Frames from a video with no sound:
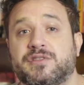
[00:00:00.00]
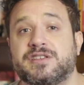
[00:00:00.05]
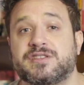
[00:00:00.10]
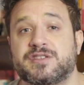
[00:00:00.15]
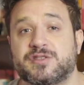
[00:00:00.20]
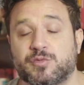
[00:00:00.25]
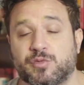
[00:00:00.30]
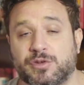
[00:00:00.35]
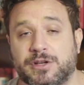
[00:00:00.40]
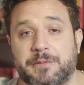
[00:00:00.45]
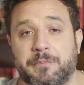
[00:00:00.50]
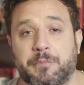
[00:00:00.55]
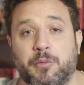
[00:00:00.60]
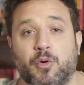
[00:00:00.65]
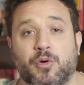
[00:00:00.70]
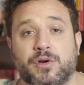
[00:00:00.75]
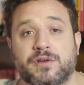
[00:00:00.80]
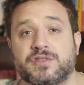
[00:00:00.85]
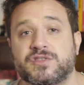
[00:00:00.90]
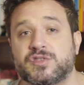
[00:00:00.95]
This is really
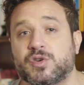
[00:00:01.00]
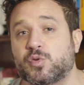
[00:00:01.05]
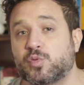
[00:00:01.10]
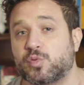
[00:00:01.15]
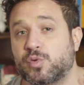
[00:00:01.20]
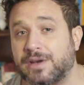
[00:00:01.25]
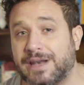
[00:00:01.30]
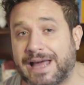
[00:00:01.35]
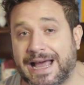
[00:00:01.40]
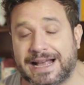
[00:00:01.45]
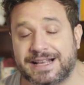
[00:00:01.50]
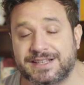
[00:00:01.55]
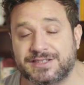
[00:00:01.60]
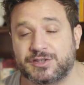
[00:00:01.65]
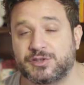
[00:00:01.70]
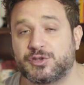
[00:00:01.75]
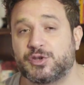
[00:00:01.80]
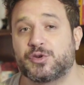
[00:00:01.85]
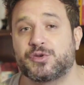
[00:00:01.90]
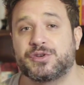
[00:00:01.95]
important, so
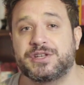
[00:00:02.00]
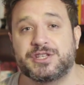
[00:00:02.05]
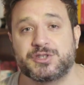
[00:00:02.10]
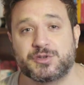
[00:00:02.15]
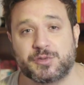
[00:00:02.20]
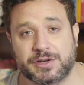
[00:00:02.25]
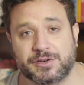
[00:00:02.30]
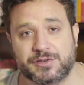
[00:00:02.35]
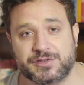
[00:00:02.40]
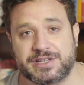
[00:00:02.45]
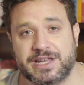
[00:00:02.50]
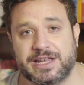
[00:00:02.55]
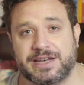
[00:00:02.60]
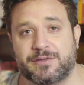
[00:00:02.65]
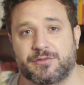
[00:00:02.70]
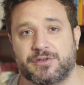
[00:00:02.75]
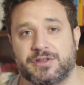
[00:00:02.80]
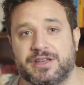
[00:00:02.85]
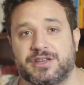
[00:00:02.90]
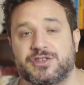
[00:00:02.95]
relax. You don't need to understand
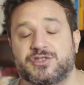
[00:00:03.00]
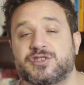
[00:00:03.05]
everything.